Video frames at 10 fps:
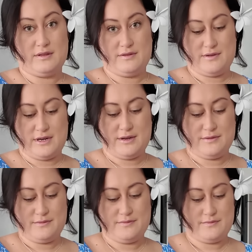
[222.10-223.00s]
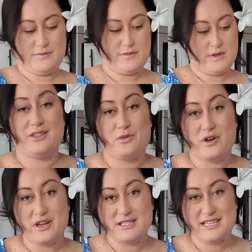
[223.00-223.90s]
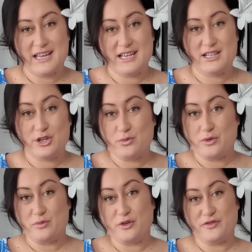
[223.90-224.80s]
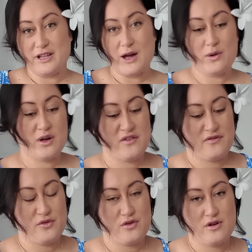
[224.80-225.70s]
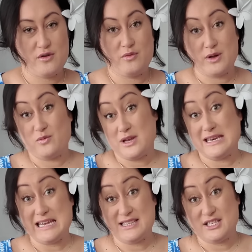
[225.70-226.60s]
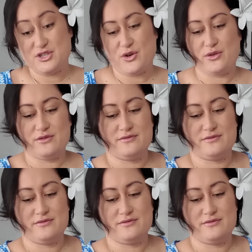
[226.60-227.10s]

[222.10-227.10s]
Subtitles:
3. And then we're going to add a little bit more flour for when we need the dough.